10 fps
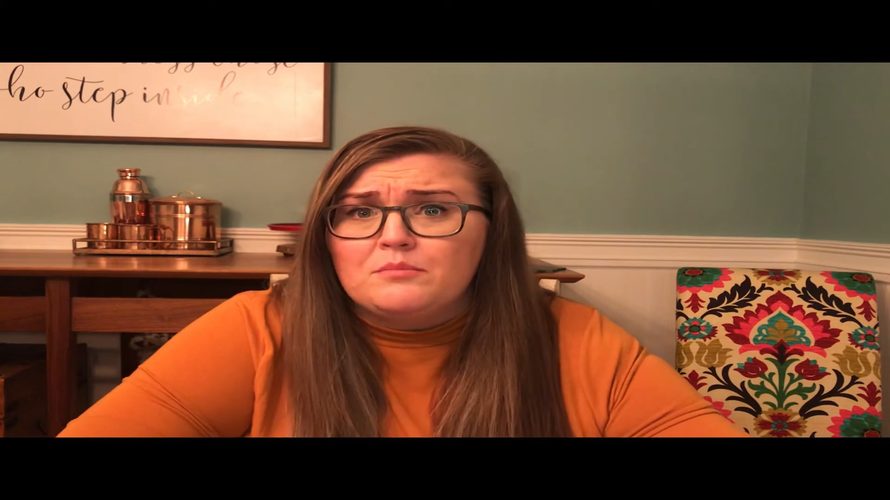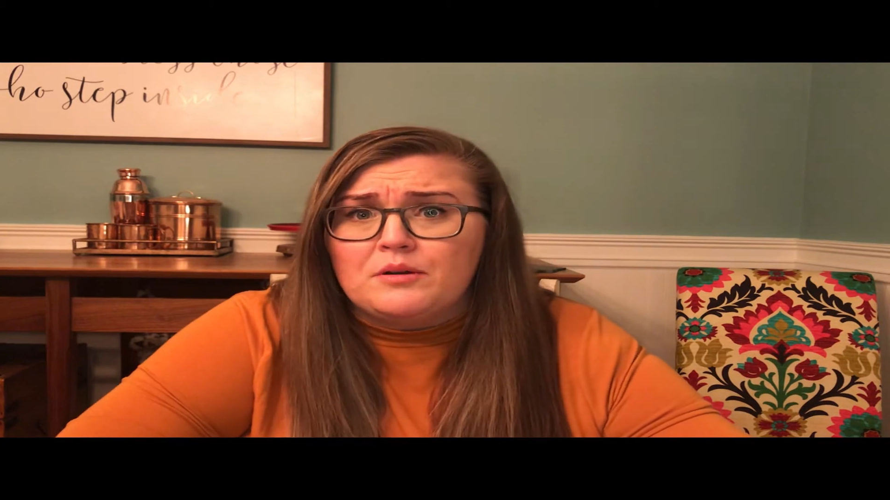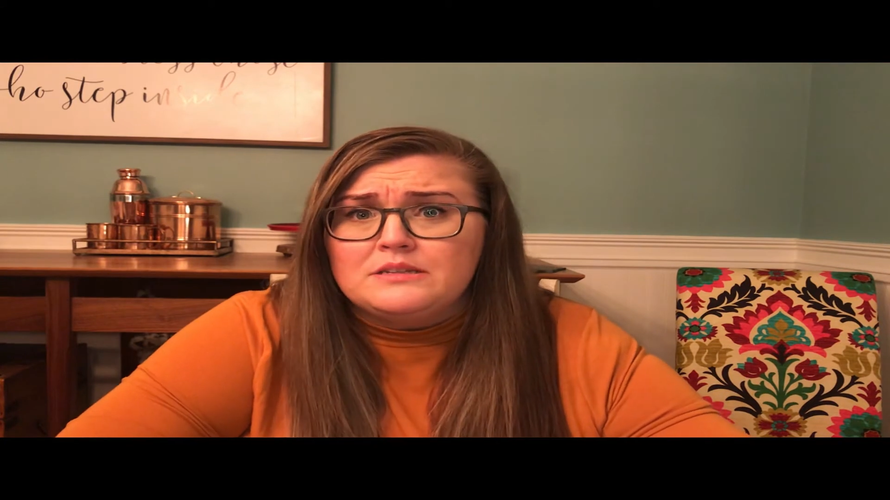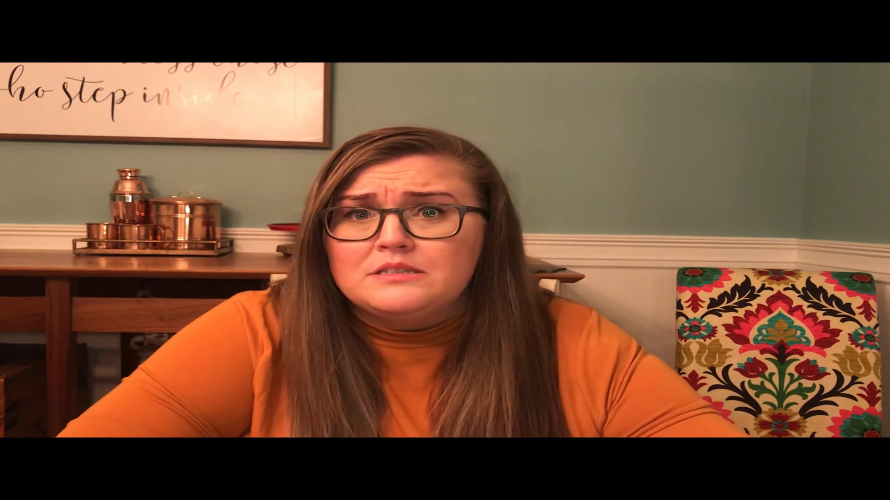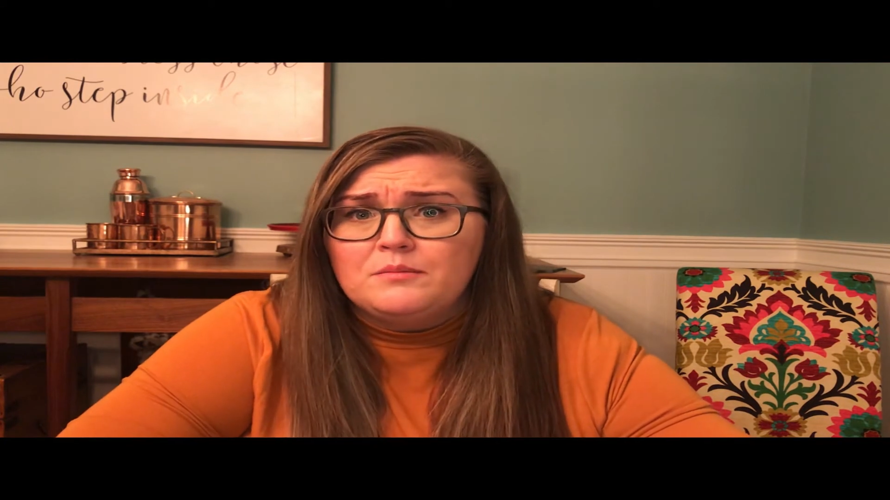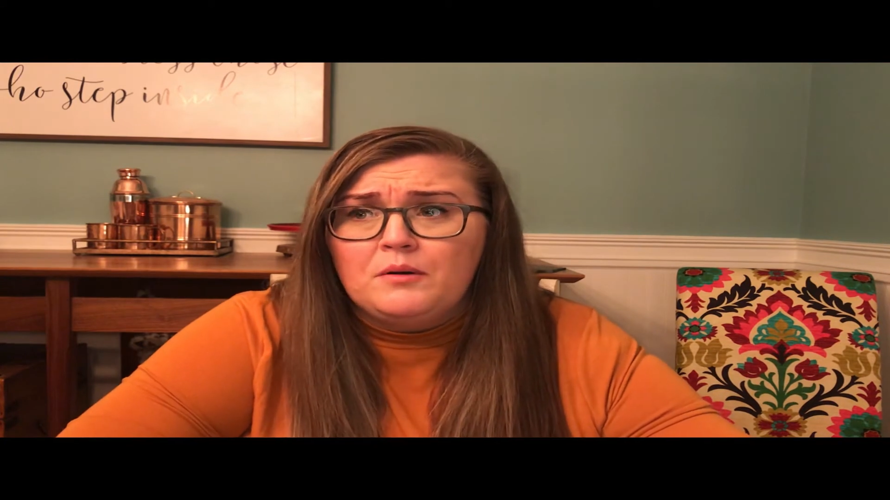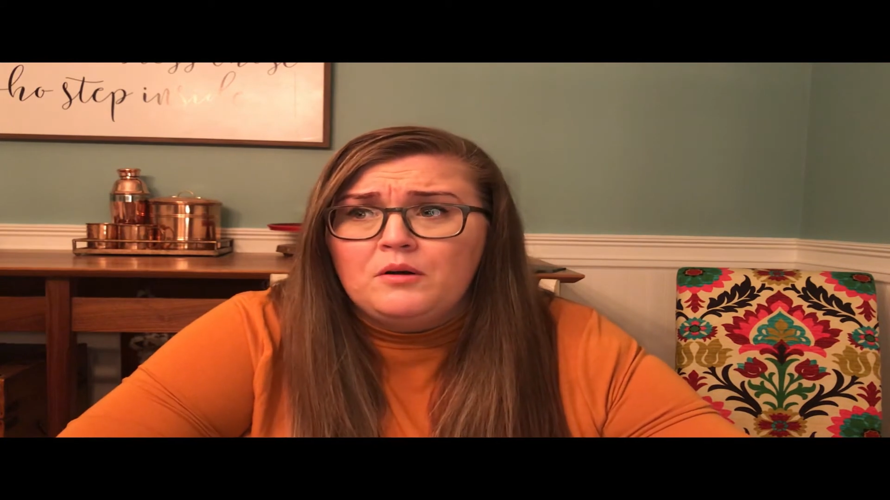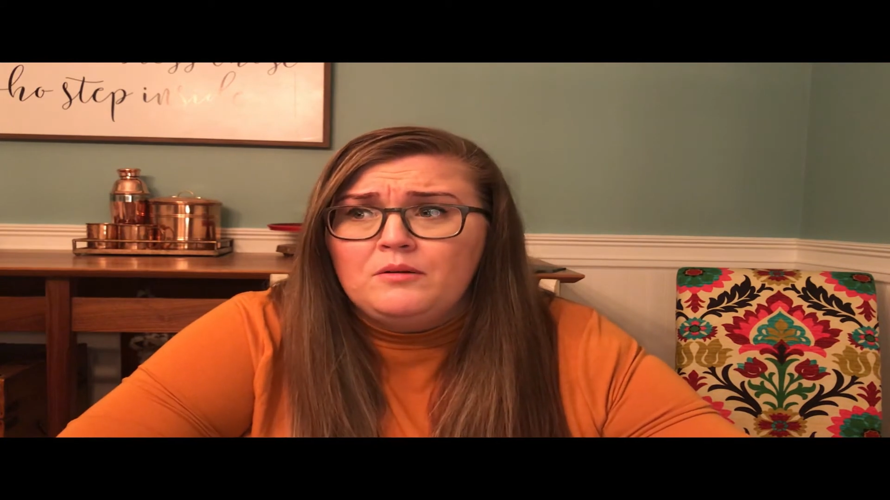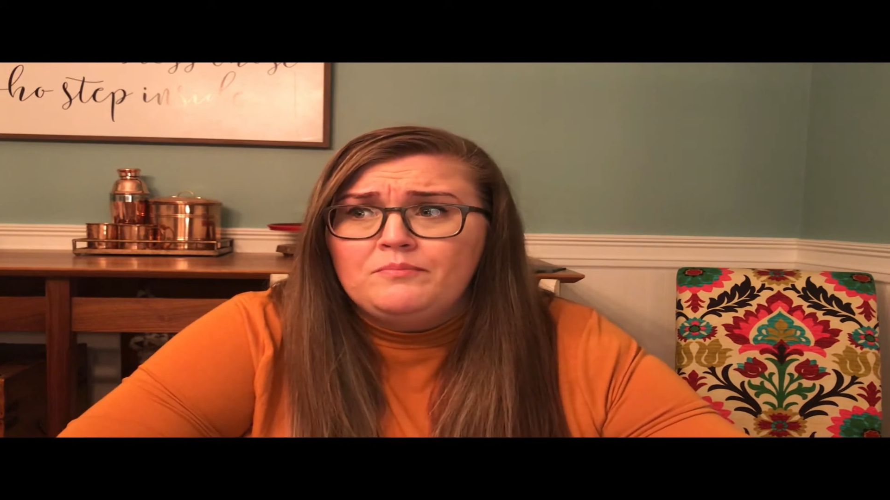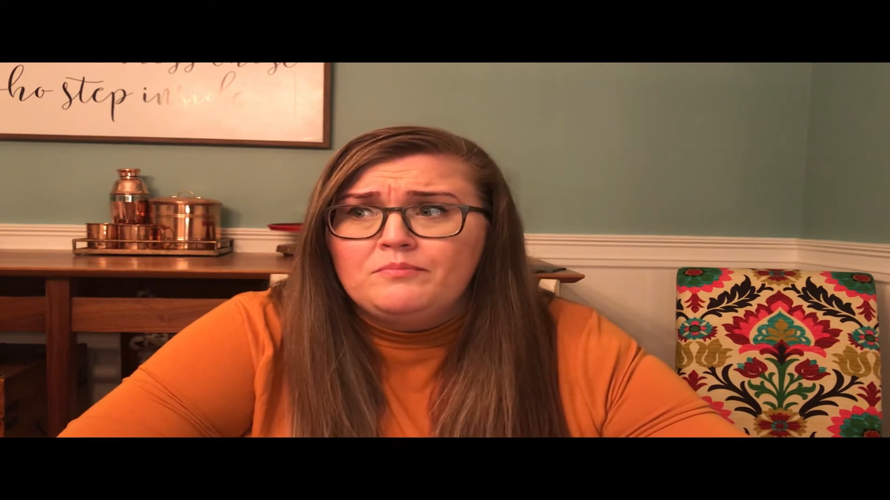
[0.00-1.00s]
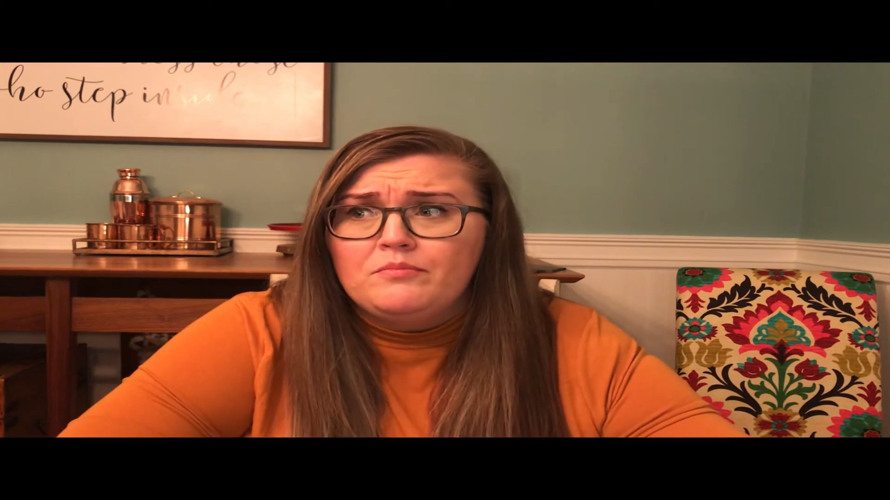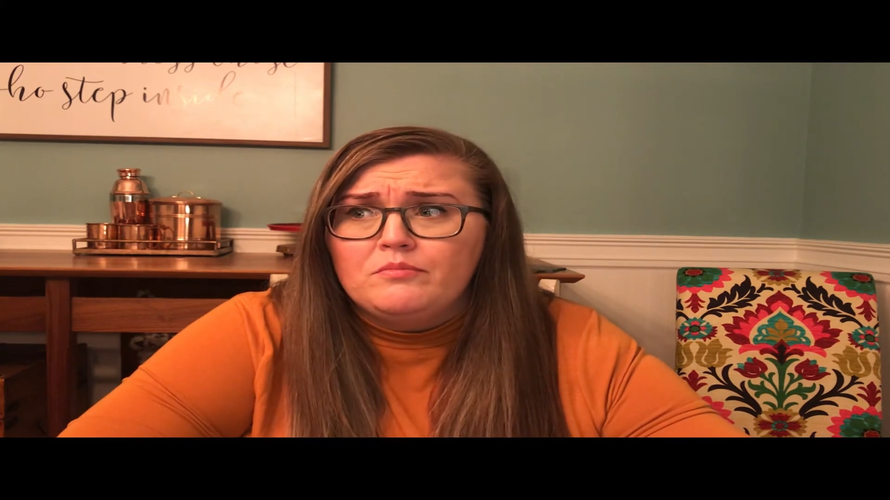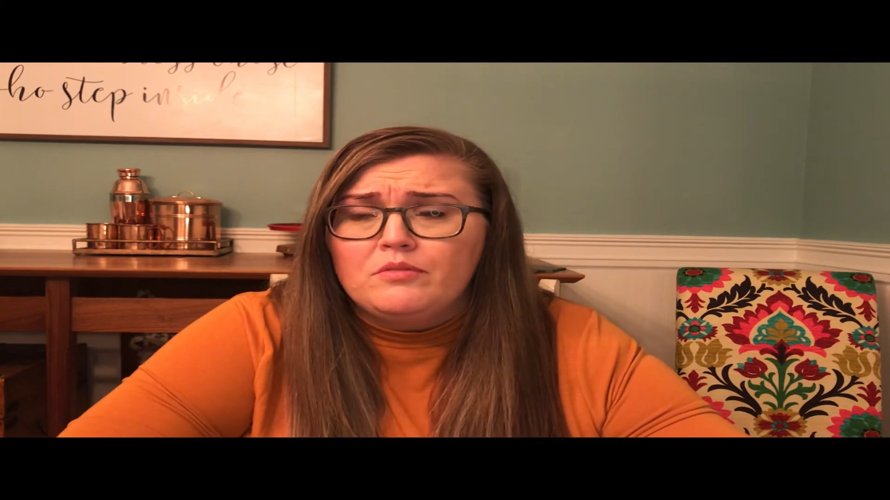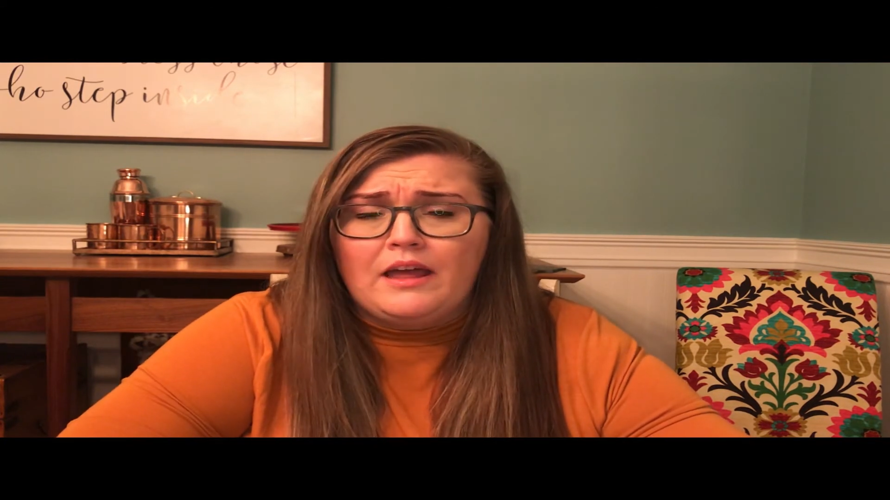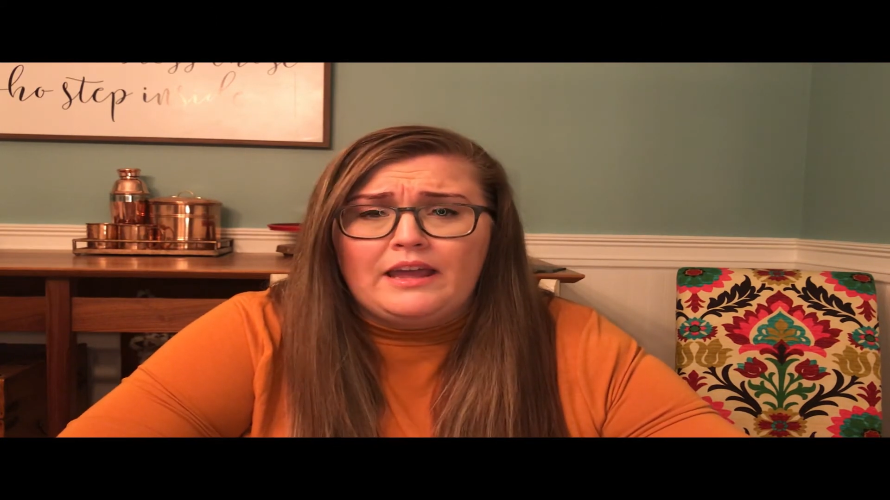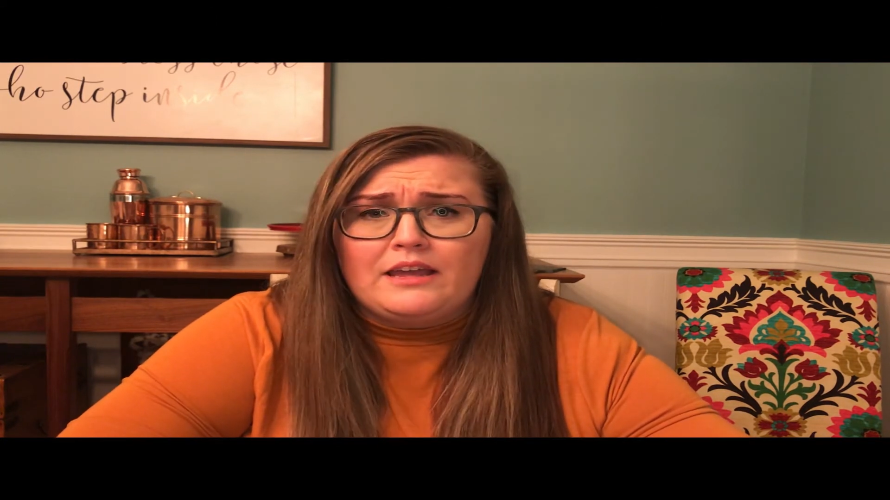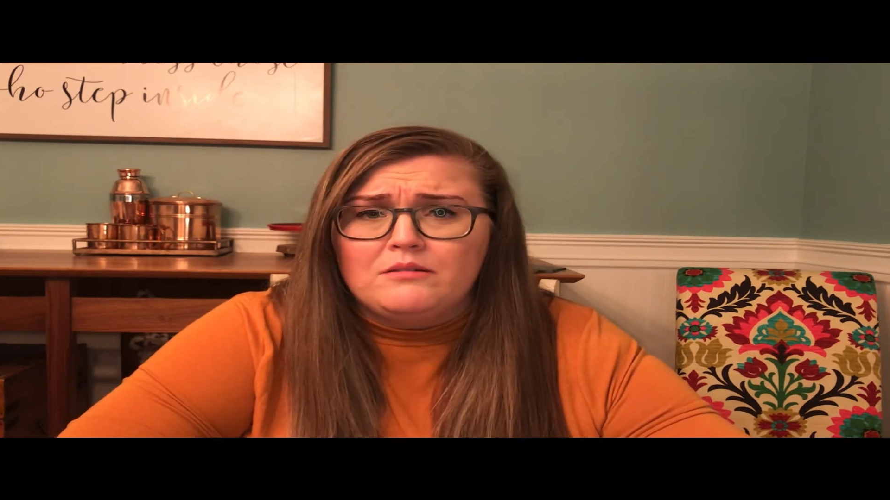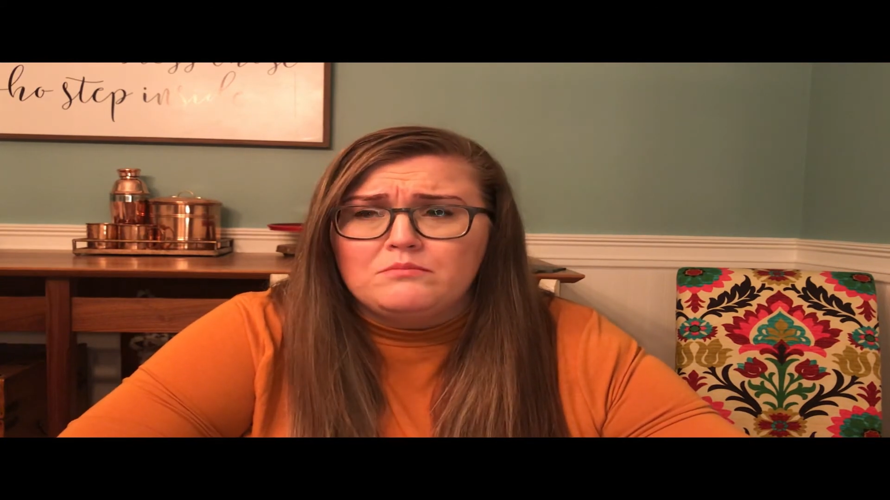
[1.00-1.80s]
principal, like,